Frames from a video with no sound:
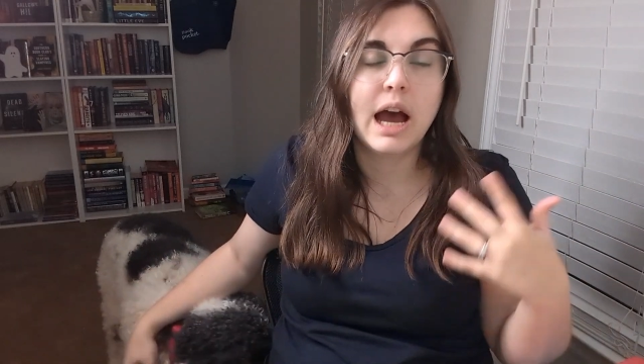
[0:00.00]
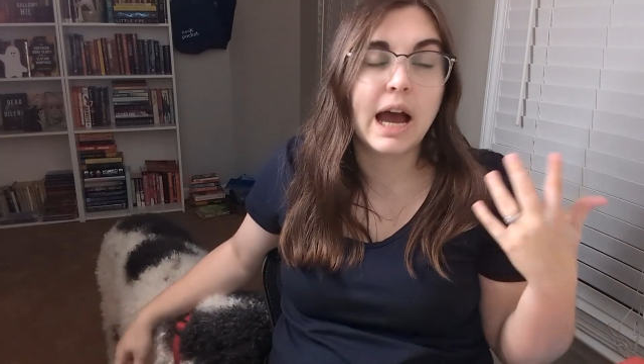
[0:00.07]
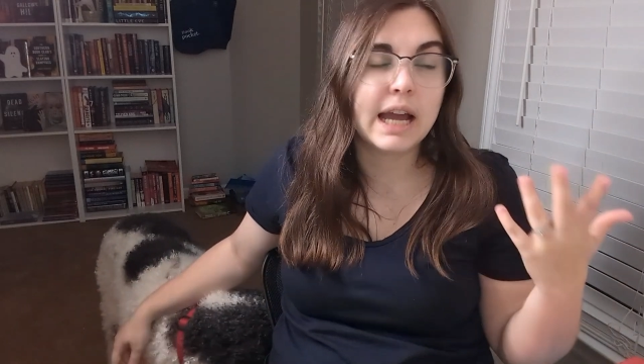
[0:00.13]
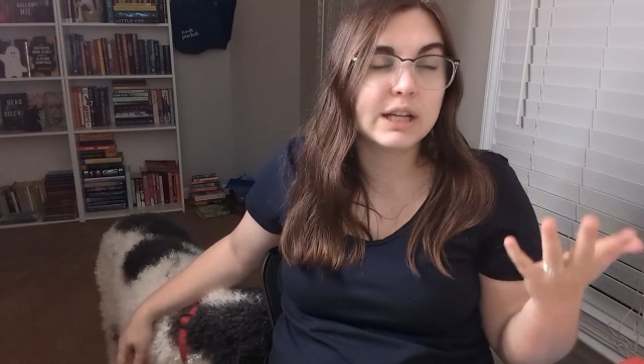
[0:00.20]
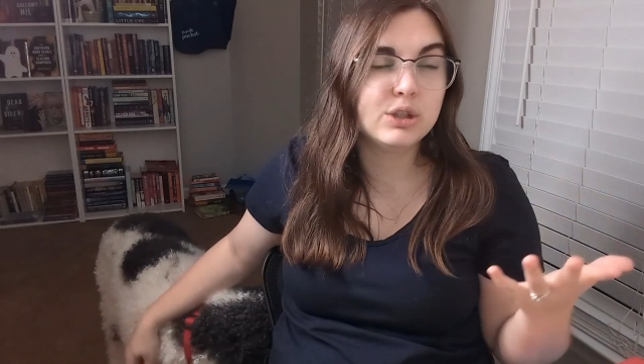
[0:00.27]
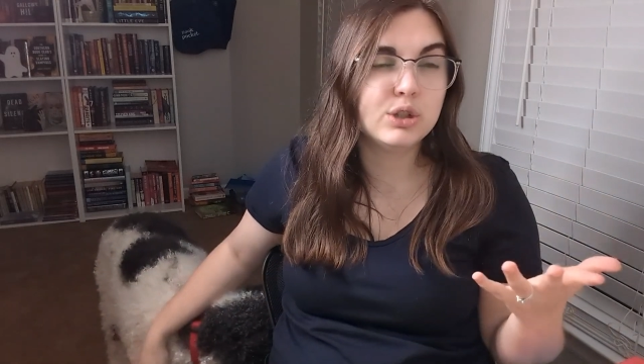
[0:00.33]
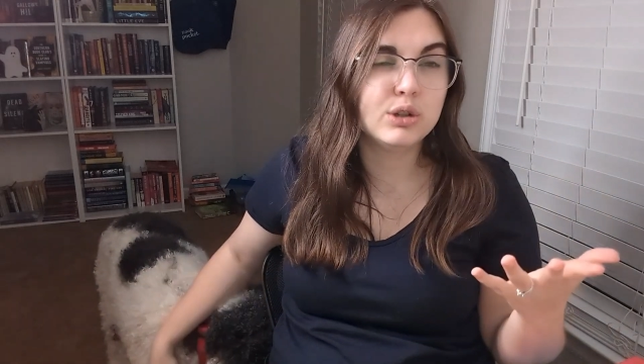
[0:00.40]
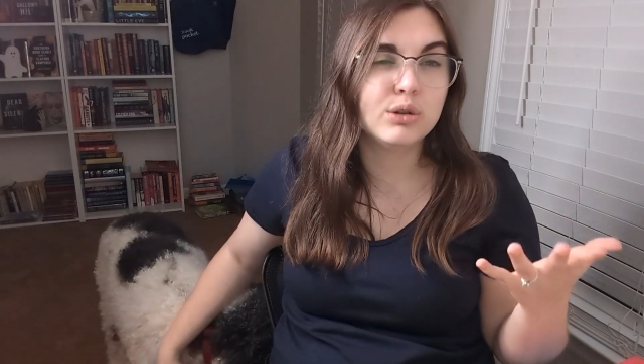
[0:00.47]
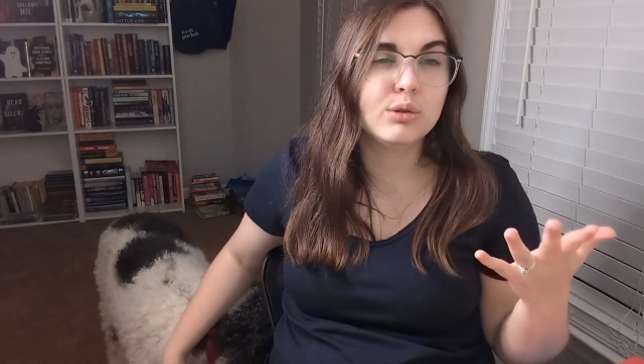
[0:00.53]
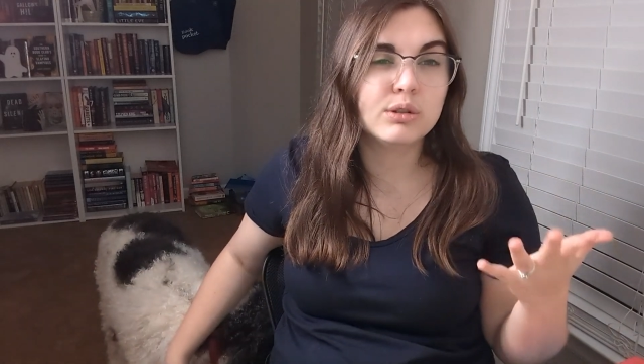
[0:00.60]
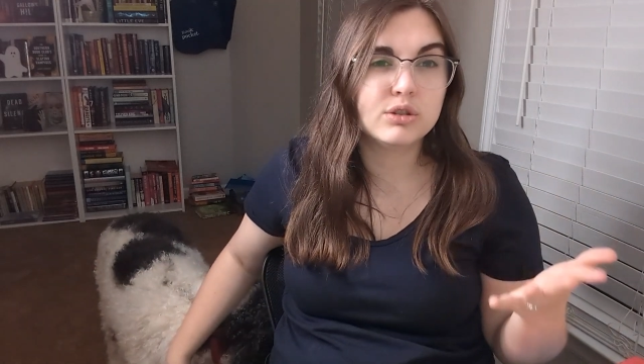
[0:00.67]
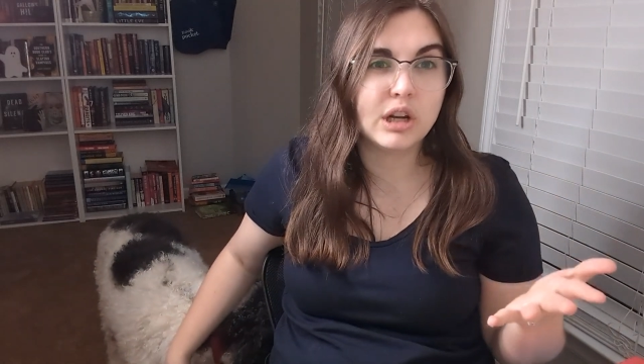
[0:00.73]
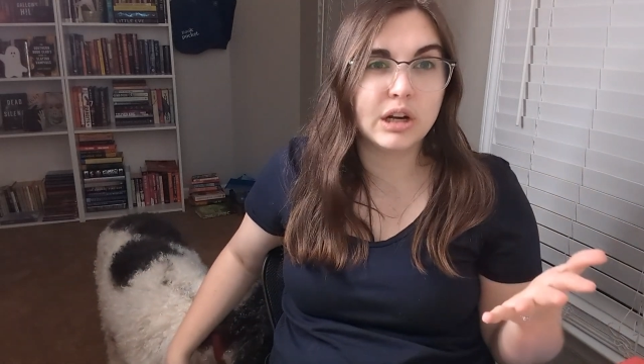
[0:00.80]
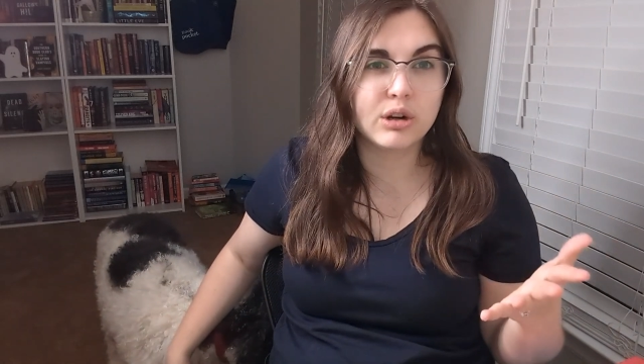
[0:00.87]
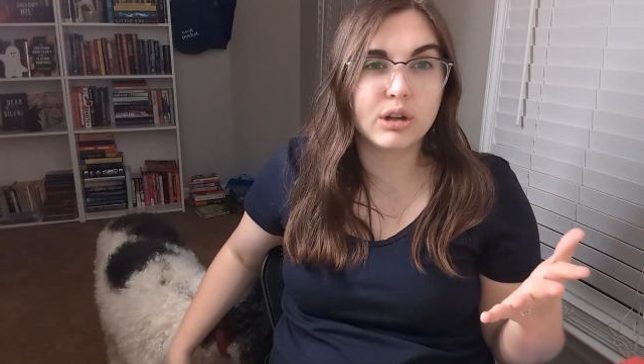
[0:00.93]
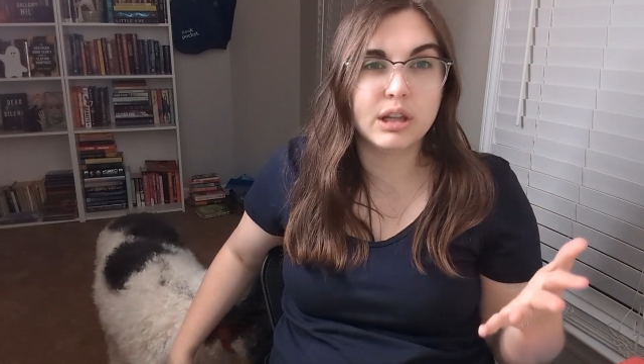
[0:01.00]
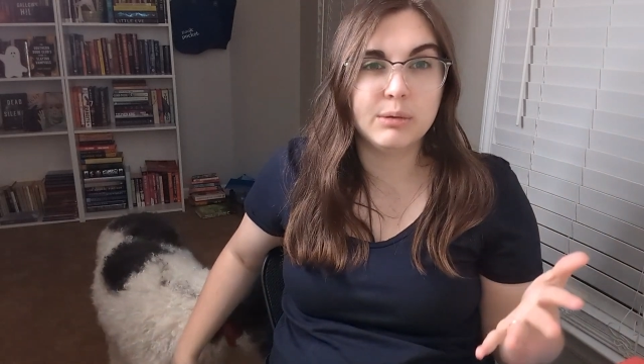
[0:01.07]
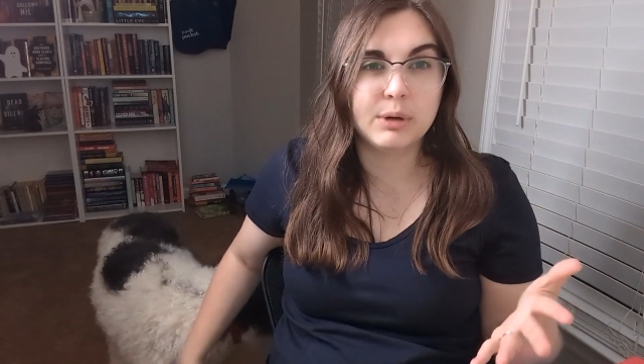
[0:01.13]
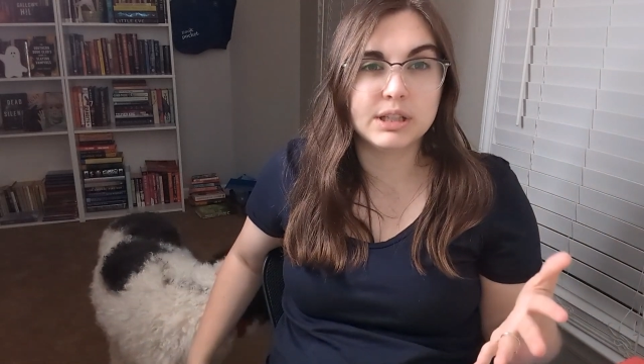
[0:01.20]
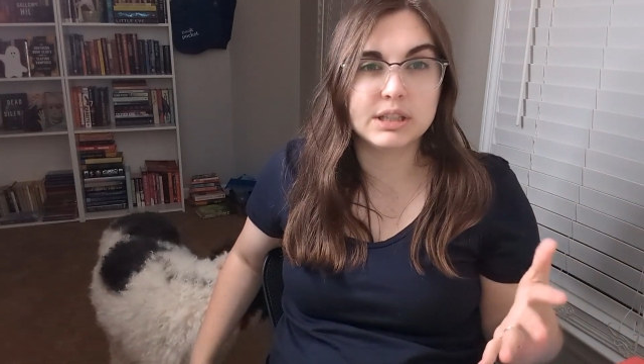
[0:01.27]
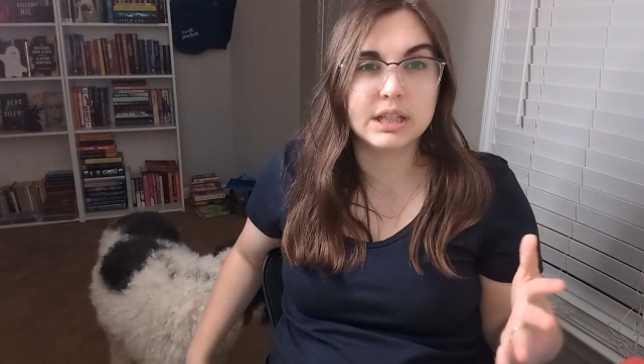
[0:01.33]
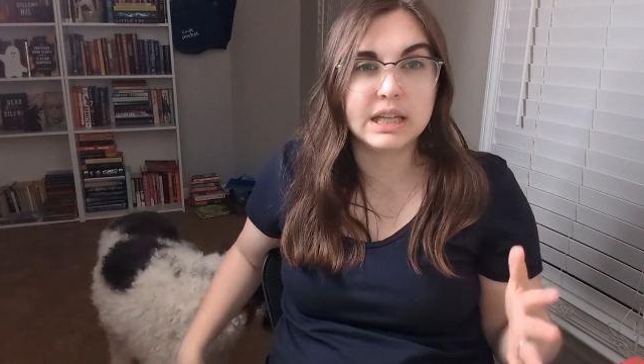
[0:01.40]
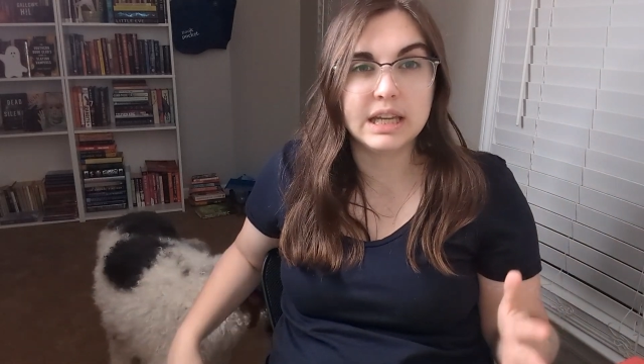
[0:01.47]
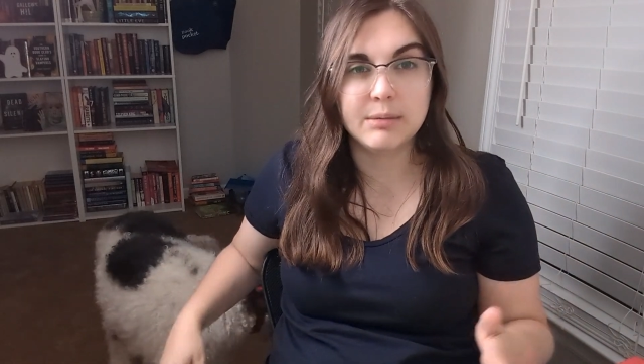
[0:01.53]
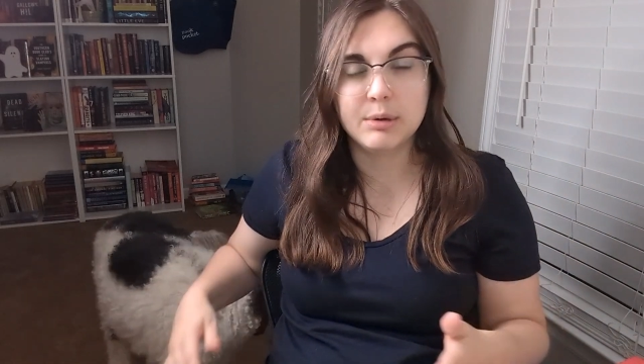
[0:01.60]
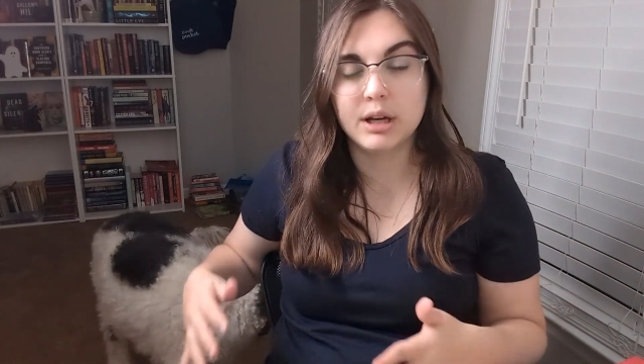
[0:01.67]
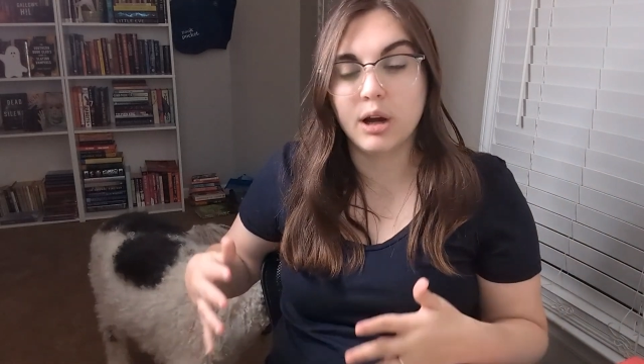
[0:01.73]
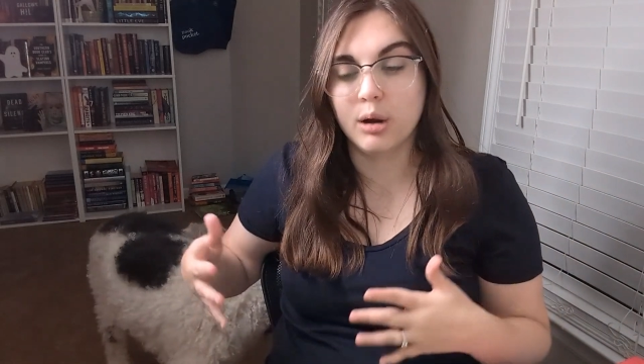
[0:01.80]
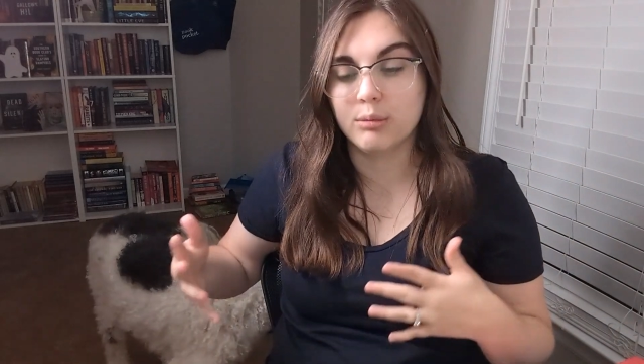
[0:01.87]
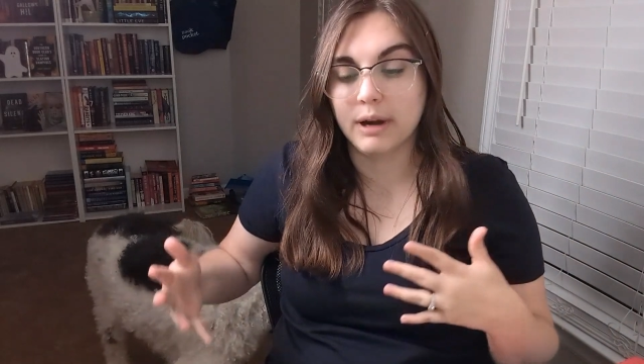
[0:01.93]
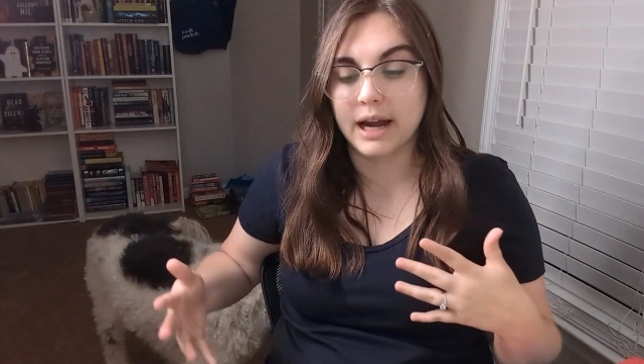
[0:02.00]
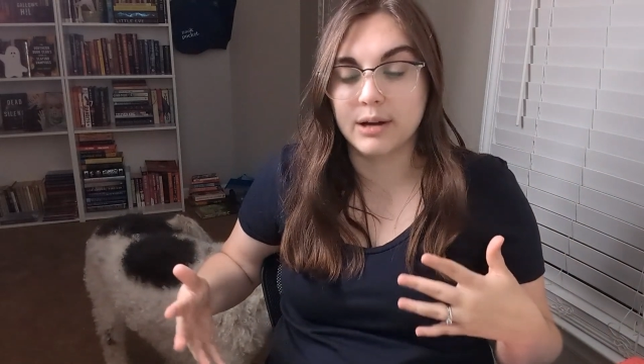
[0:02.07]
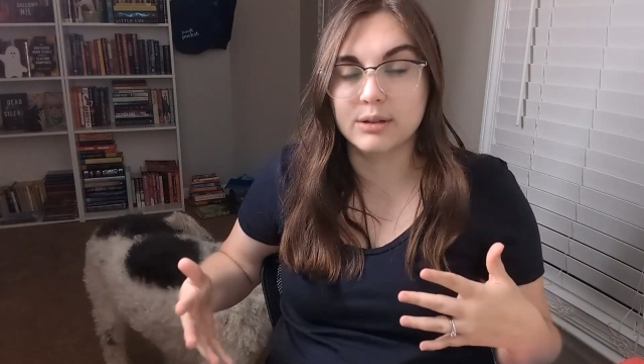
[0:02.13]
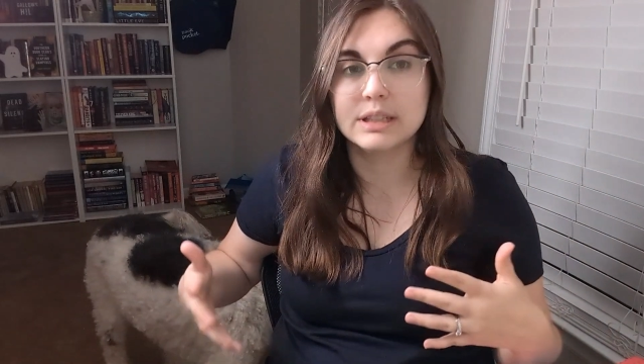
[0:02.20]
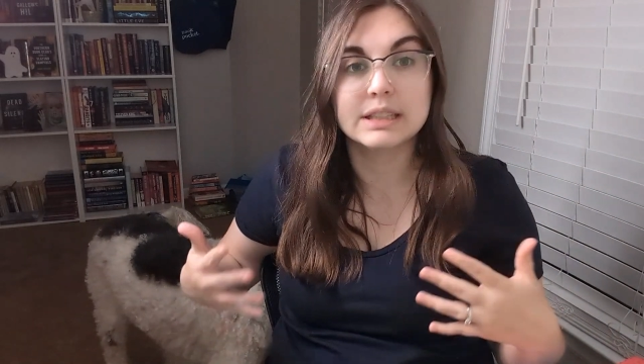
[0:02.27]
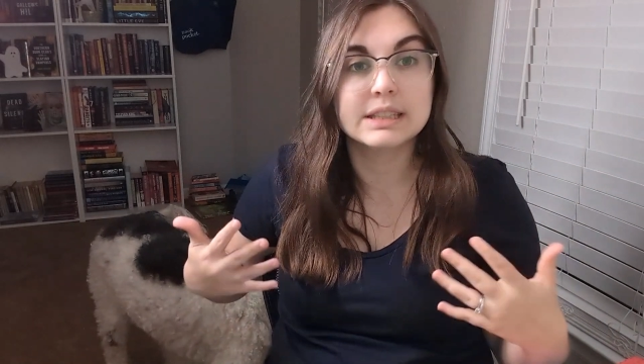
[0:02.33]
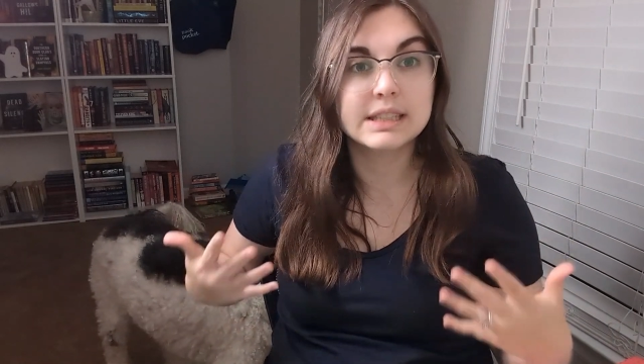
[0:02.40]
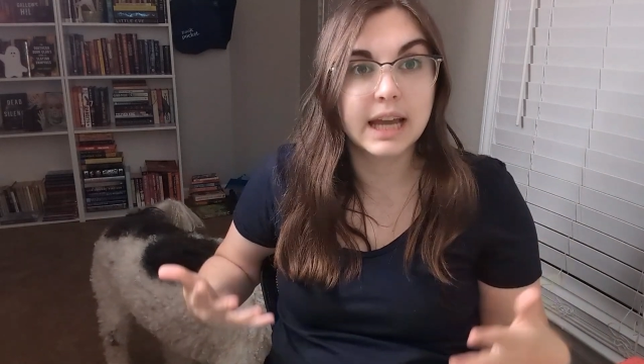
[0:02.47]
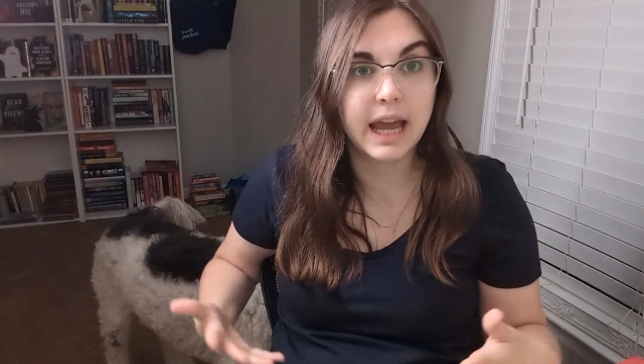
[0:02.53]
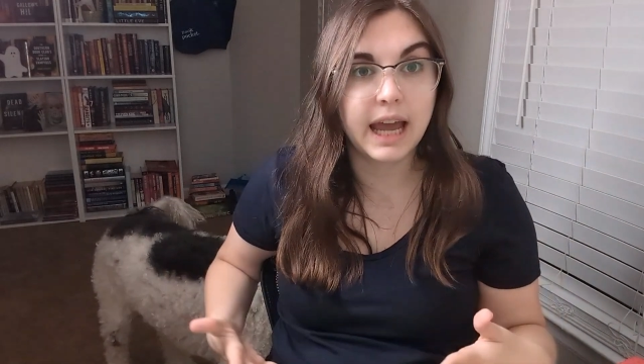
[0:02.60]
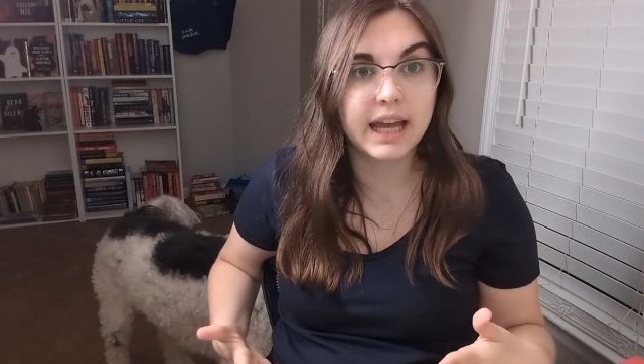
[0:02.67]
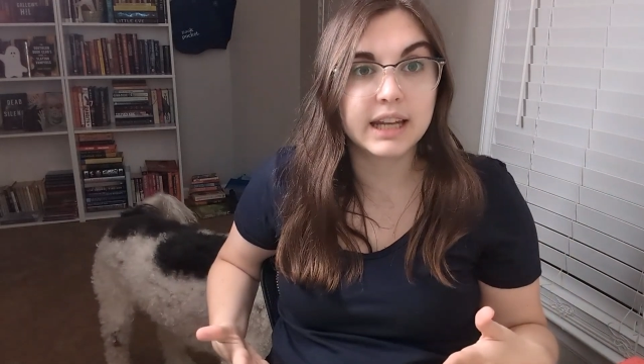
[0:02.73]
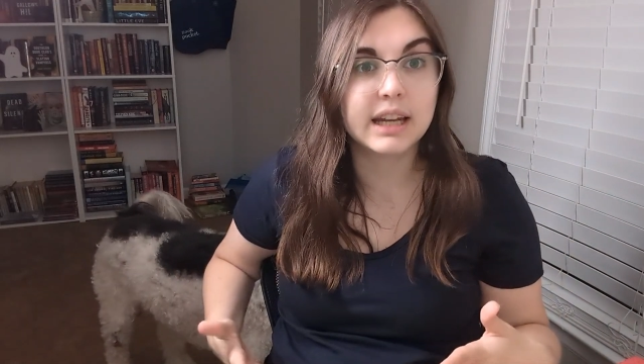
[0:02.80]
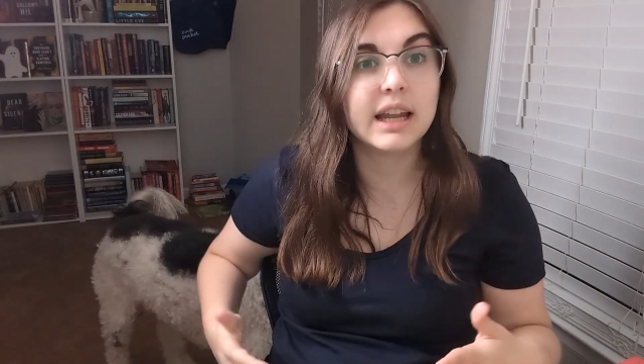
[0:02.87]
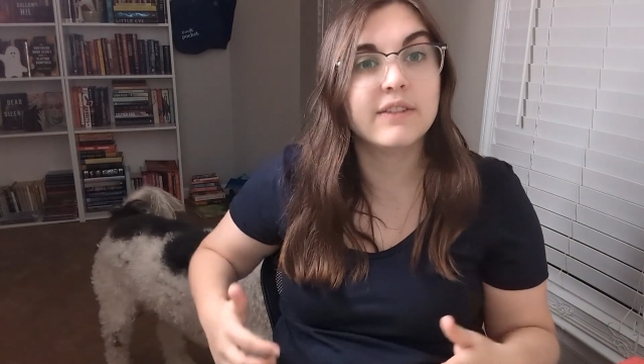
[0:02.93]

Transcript: I do generally want to keep it around 10.